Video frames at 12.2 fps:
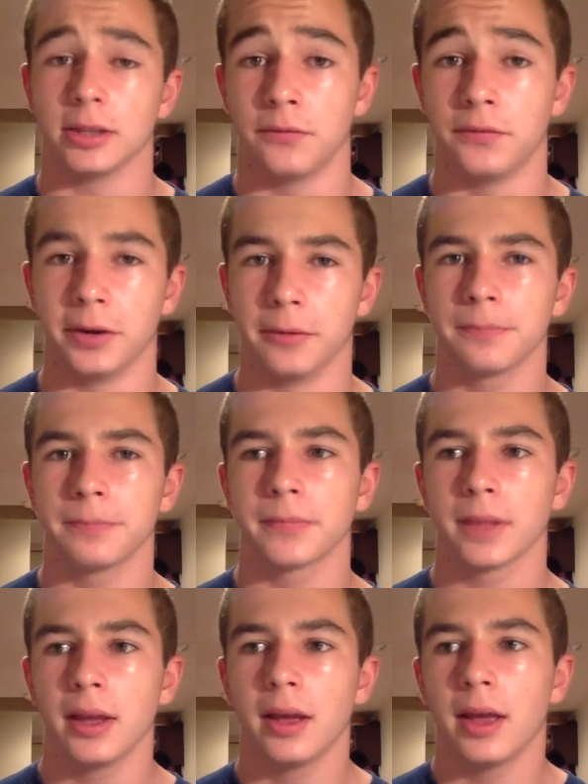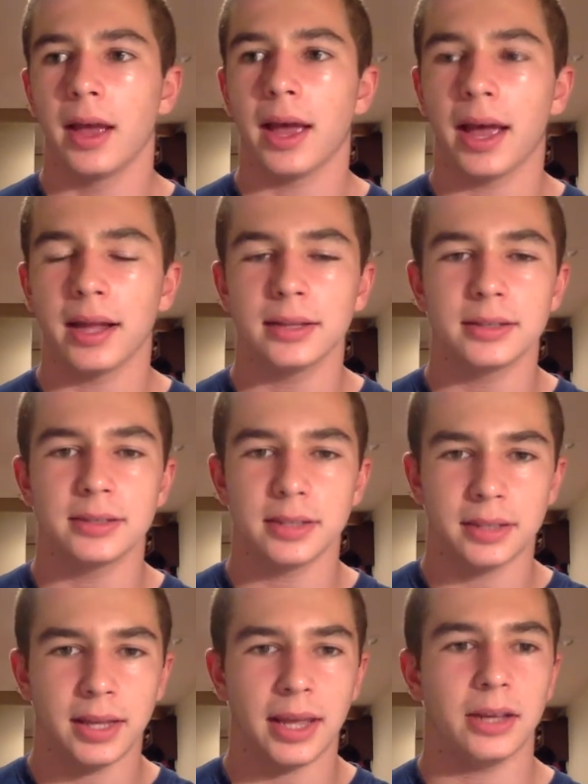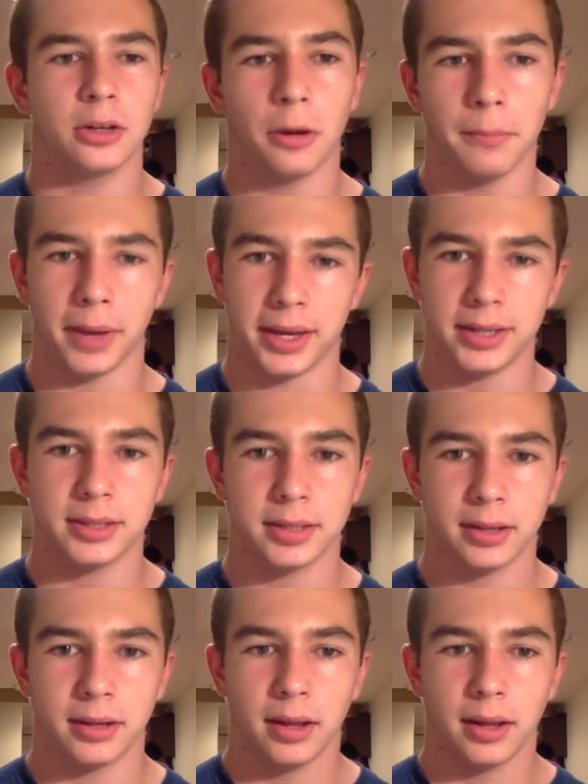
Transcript: the film, and it got made.